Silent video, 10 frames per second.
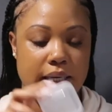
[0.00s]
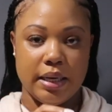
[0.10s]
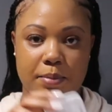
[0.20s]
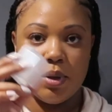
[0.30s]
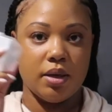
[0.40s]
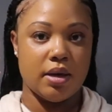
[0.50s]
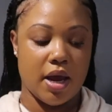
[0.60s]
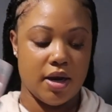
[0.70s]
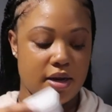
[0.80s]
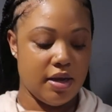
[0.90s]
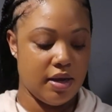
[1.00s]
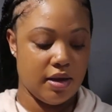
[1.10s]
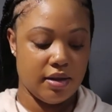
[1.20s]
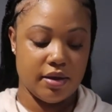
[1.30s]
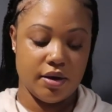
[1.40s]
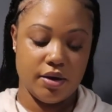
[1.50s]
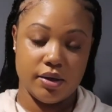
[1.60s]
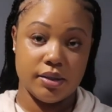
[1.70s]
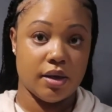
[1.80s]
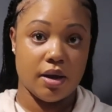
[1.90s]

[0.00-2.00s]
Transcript: dip it, and they're good to